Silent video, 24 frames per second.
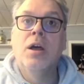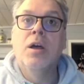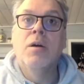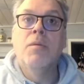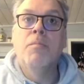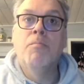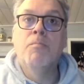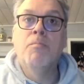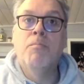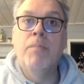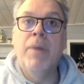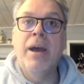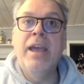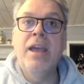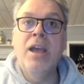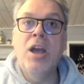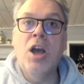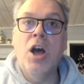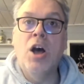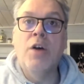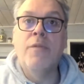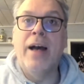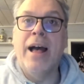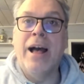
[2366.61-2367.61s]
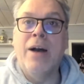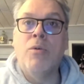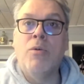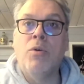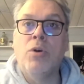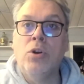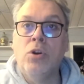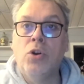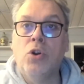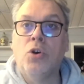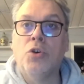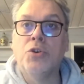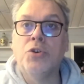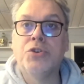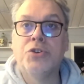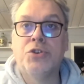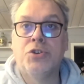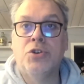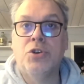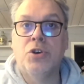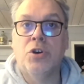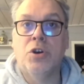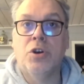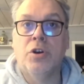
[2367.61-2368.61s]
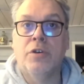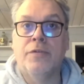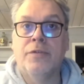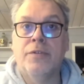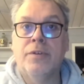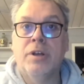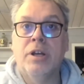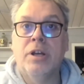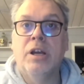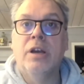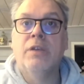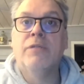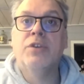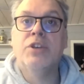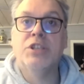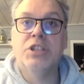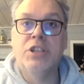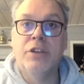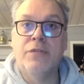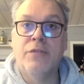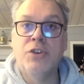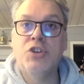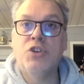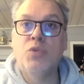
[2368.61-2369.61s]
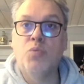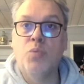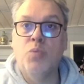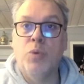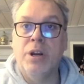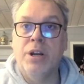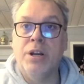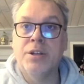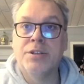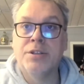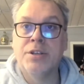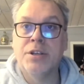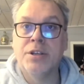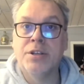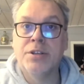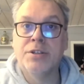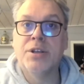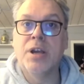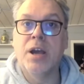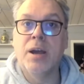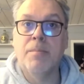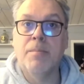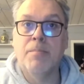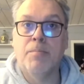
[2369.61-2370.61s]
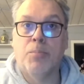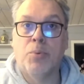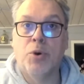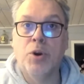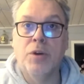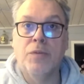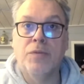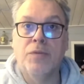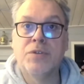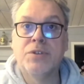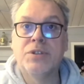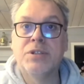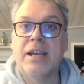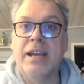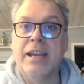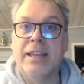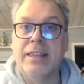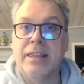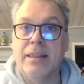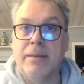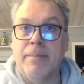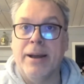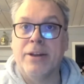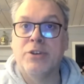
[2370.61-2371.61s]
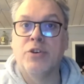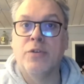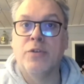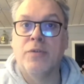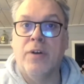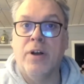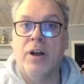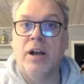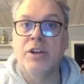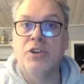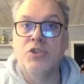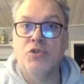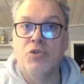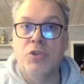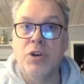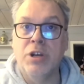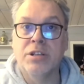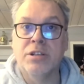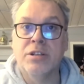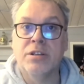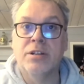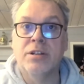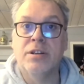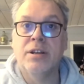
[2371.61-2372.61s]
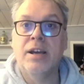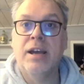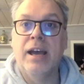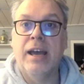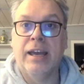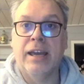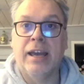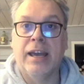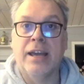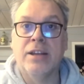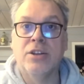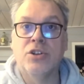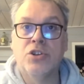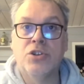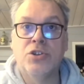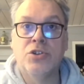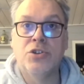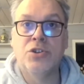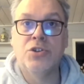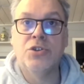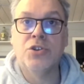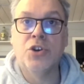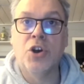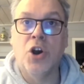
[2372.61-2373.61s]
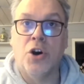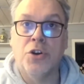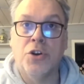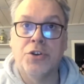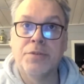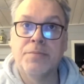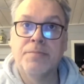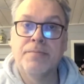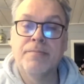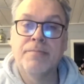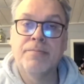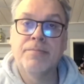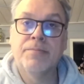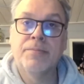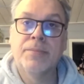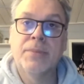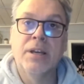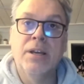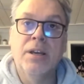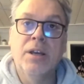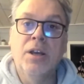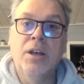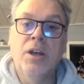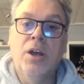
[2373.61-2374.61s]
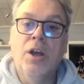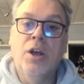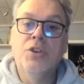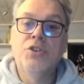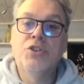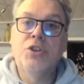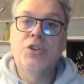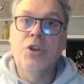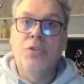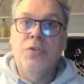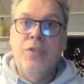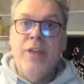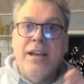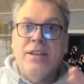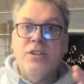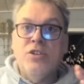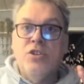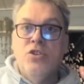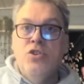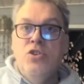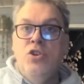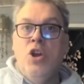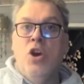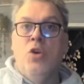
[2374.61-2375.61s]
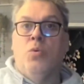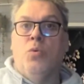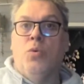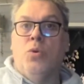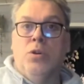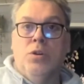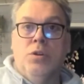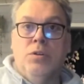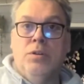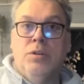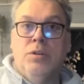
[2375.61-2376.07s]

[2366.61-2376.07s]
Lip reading: May of our law serve for sufficient witnesses and proofs in the matter of high treason against God. So that's Nowell.